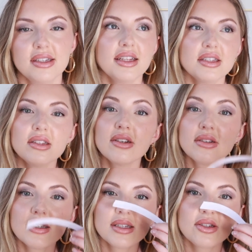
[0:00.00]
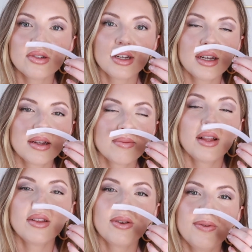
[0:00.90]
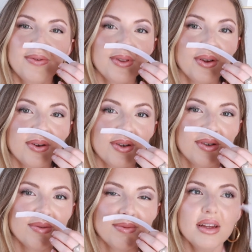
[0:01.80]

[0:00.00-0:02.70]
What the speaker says: It's a little citric, a little floral.